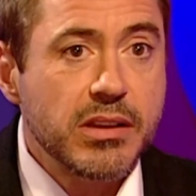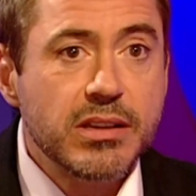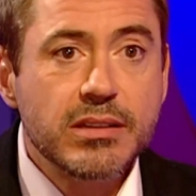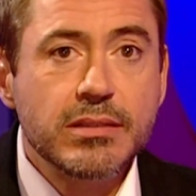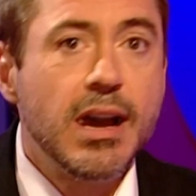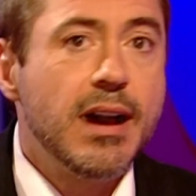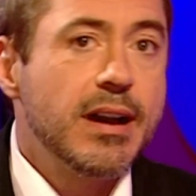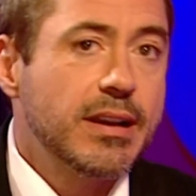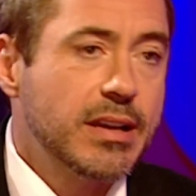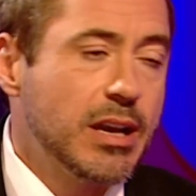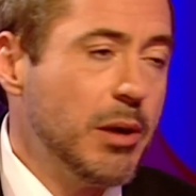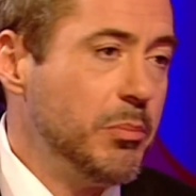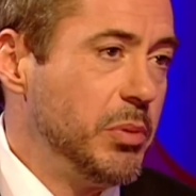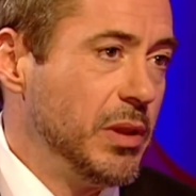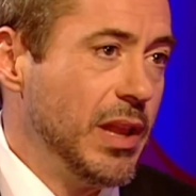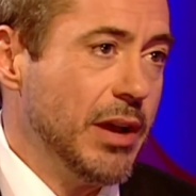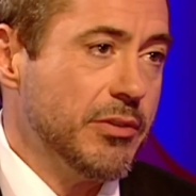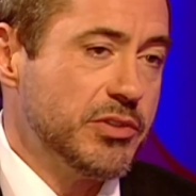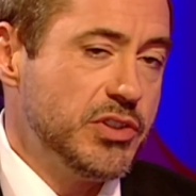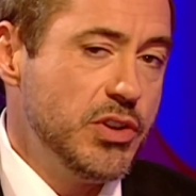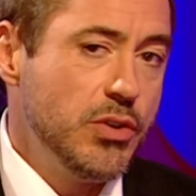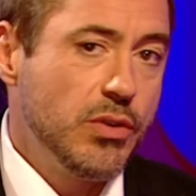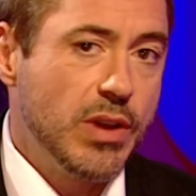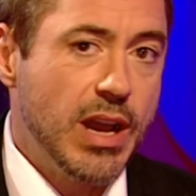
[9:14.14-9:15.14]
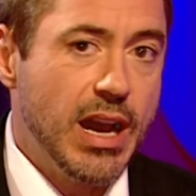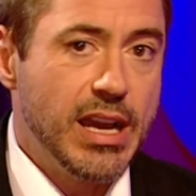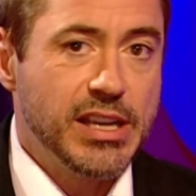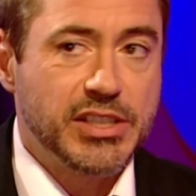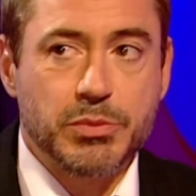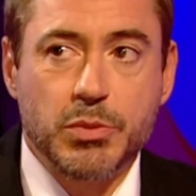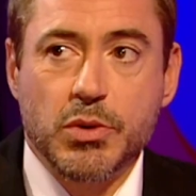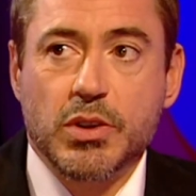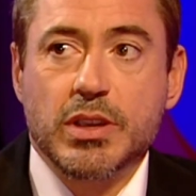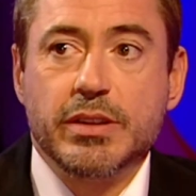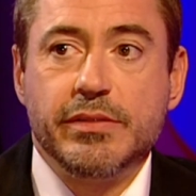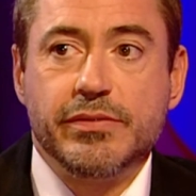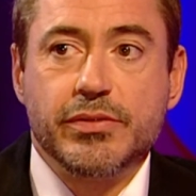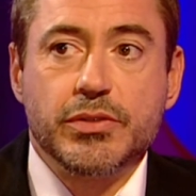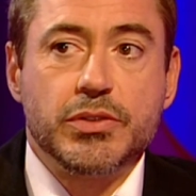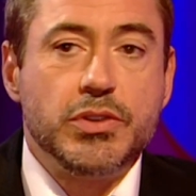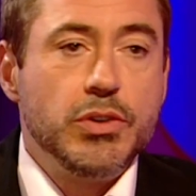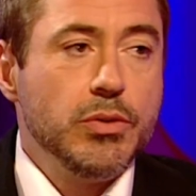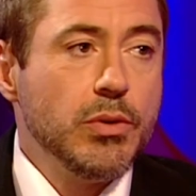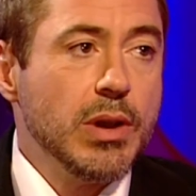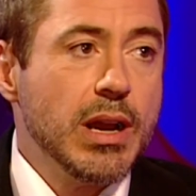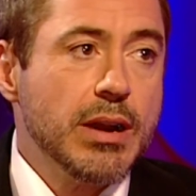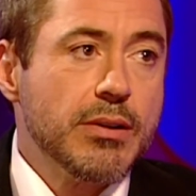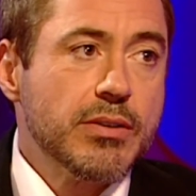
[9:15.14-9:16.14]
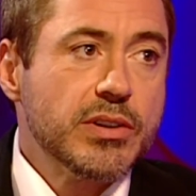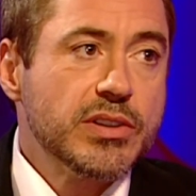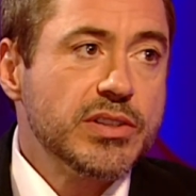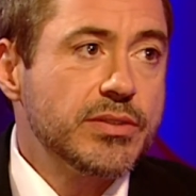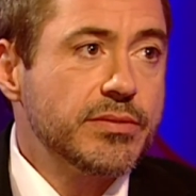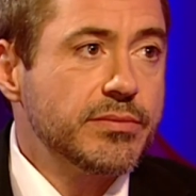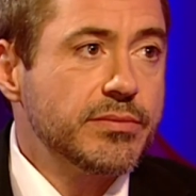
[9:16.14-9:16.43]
A couple hours. 2 guys working for 2 hours.